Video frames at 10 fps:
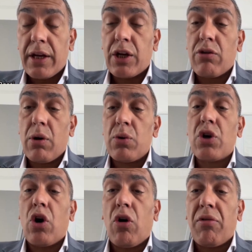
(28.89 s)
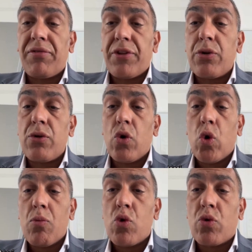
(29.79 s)
and grows off the
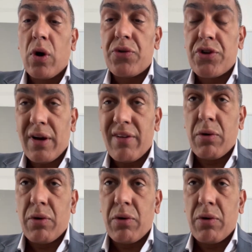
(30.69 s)
normal growth chart.